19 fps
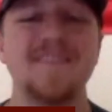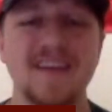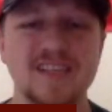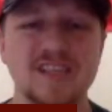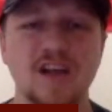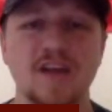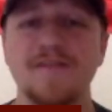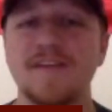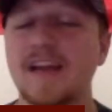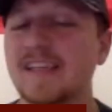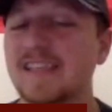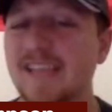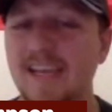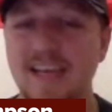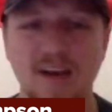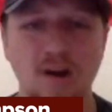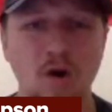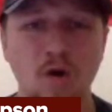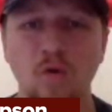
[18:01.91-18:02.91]
to face off against
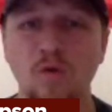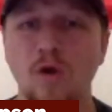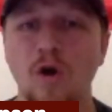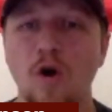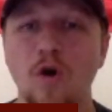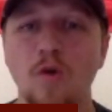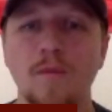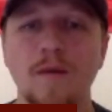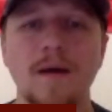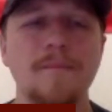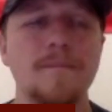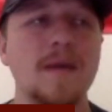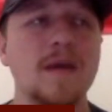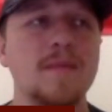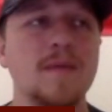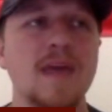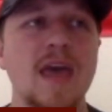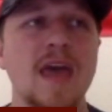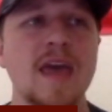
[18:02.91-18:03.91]
like an Oklahoma,
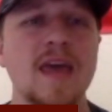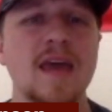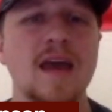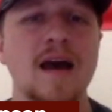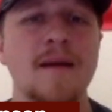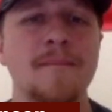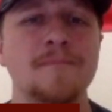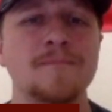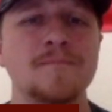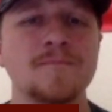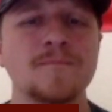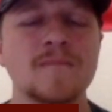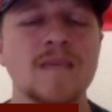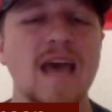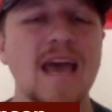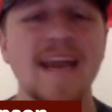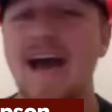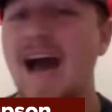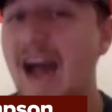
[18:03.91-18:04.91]
maybe an
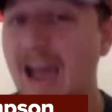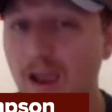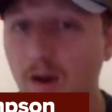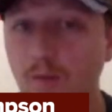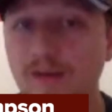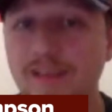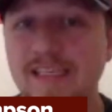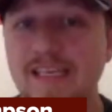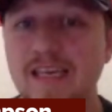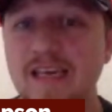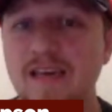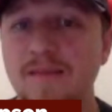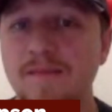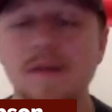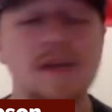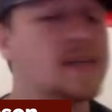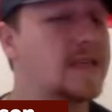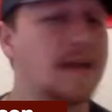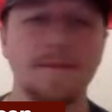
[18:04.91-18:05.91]
Iowa
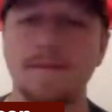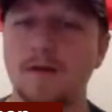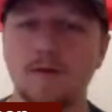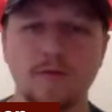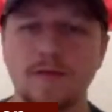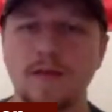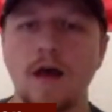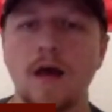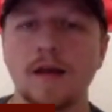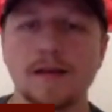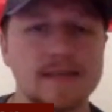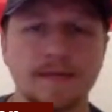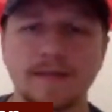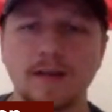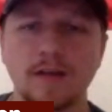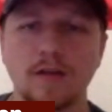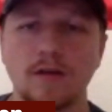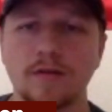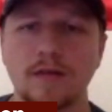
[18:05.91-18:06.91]
team, something
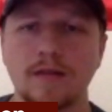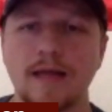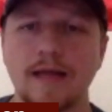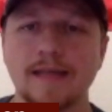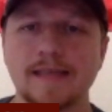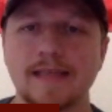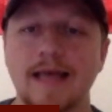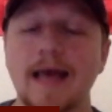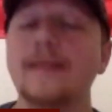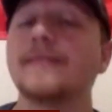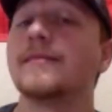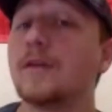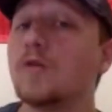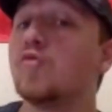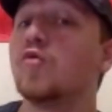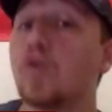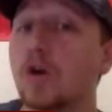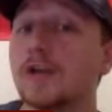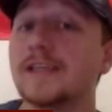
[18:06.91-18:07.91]
along the lines of that.
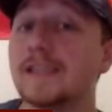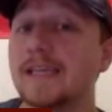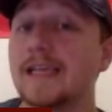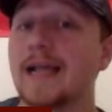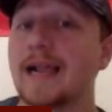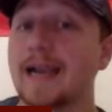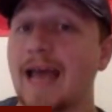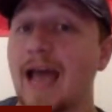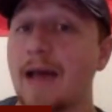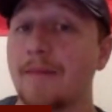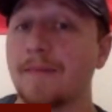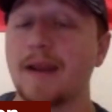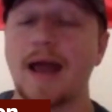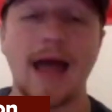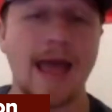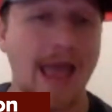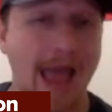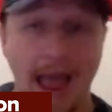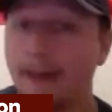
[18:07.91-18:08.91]
You could see that happen.
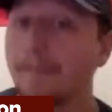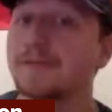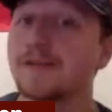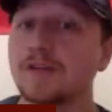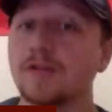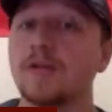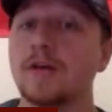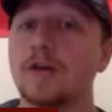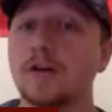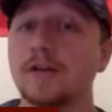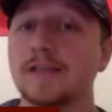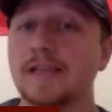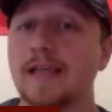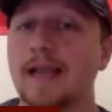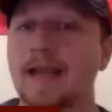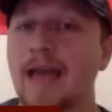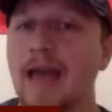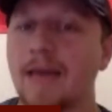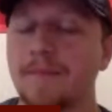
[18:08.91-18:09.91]
I absolutely could see
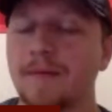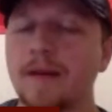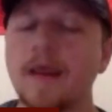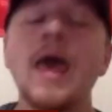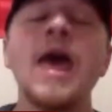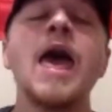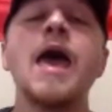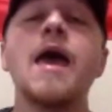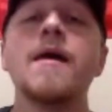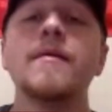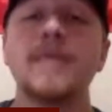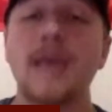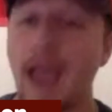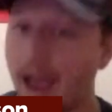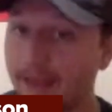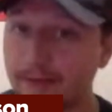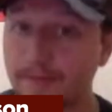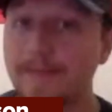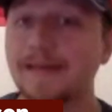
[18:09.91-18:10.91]
that happen. They
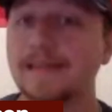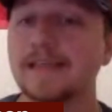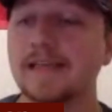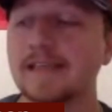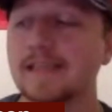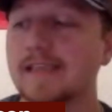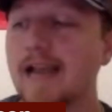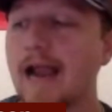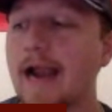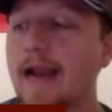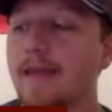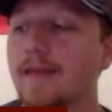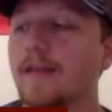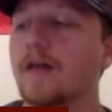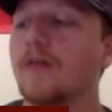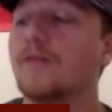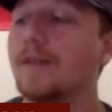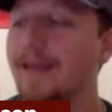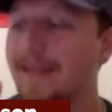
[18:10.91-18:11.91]
have to beat Cincinnati,
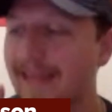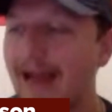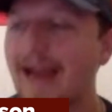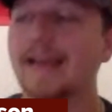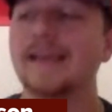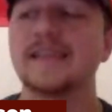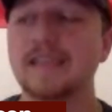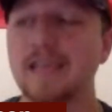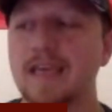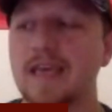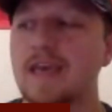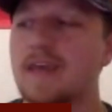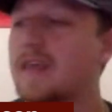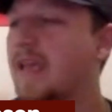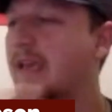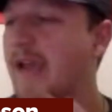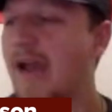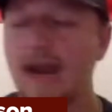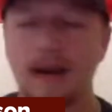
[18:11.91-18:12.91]
though. Like, that is the key.
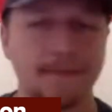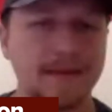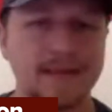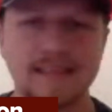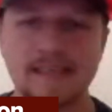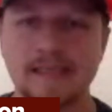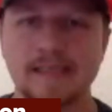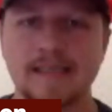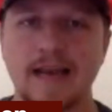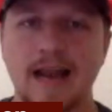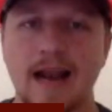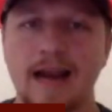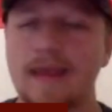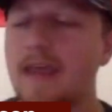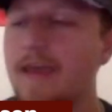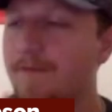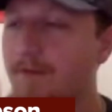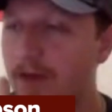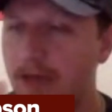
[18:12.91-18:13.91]
You got to beat
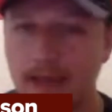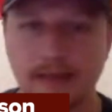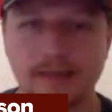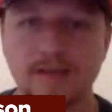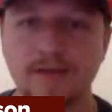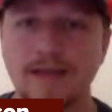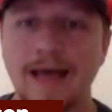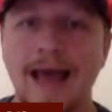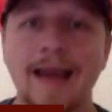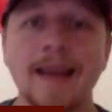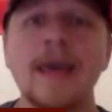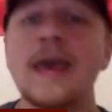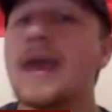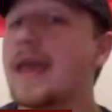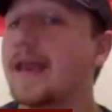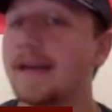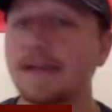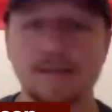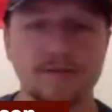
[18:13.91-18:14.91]
Cincinnati. If you can't do that,
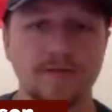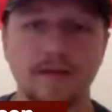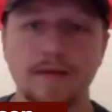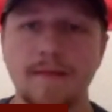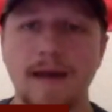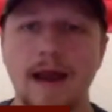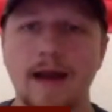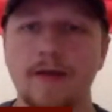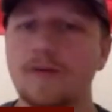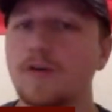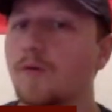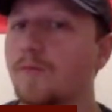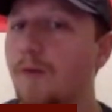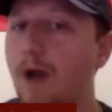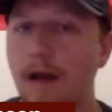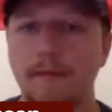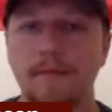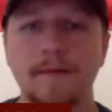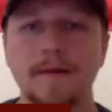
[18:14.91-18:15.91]
it doesn't really matter. You'll
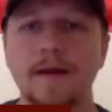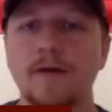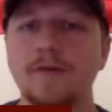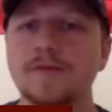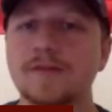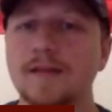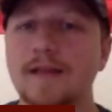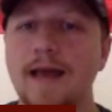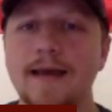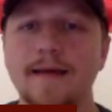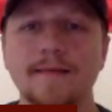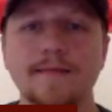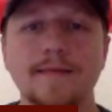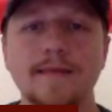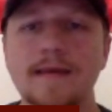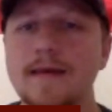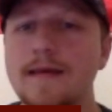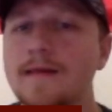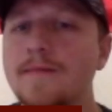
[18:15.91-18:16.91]
probably go to, like,
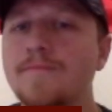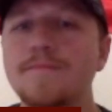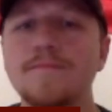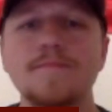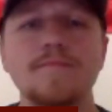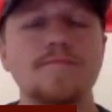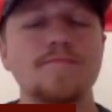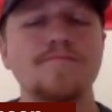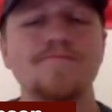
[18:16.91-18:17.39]
the